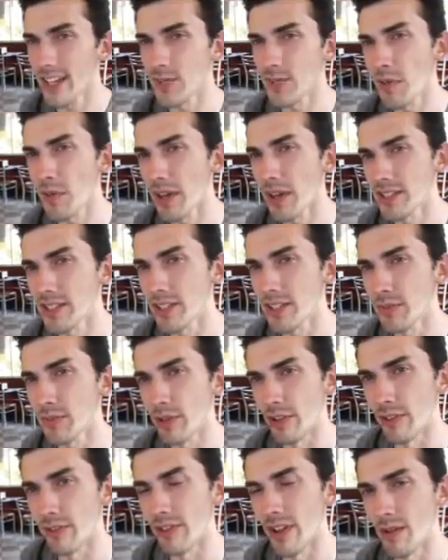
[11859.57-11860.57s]
Yes, people ask you
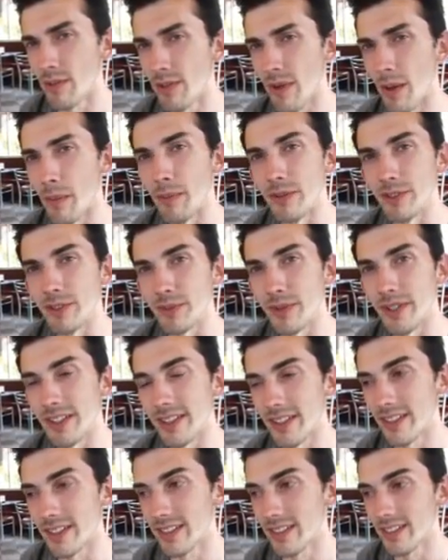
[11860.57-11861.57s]
about your family members,
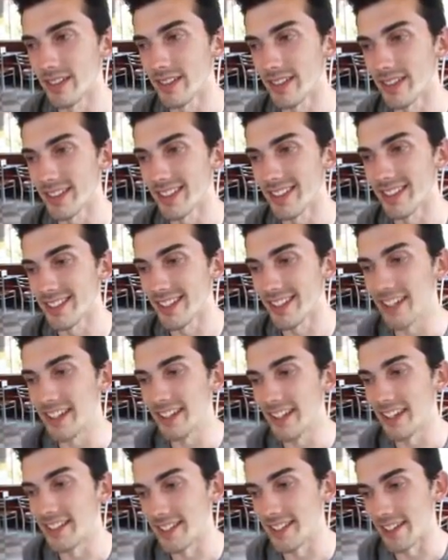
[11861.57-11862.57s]
but
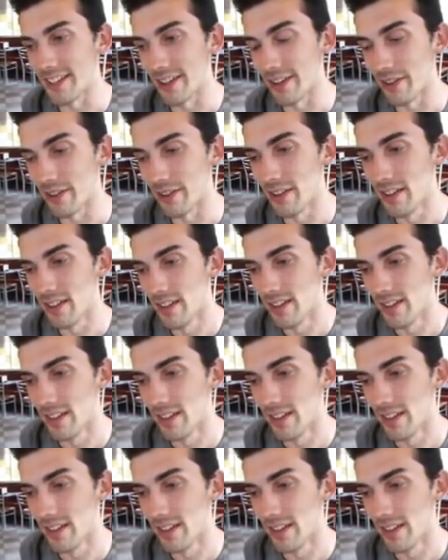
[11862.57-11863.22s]
it doesn't go